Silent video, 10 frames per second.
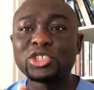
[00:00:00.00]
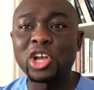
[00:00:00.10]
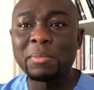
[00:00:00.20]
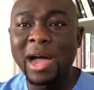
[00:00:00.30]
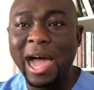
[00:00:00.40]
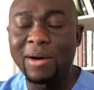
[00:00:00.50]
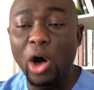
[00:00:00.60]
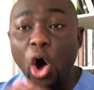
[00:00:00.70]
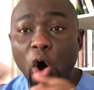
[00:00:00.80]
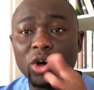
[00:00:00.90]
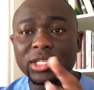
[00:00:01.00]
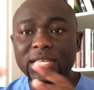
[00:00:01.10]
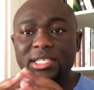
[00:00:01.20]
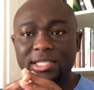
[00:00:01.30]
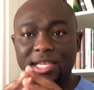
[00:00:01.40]
talk about how all
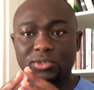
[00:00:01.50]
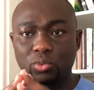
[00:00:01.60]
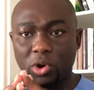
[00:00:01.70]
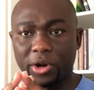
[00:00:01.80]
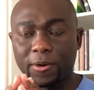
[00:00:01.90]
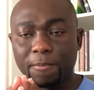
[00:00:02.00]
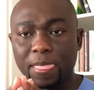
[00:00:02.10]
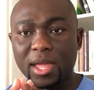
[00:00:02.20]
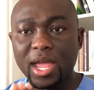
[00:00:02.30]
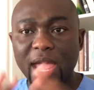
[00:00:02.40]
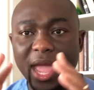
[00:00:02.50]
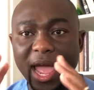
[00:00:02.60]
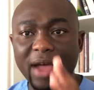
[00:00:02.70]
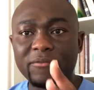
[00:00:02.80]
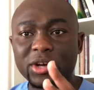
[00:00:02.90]
these things work. Every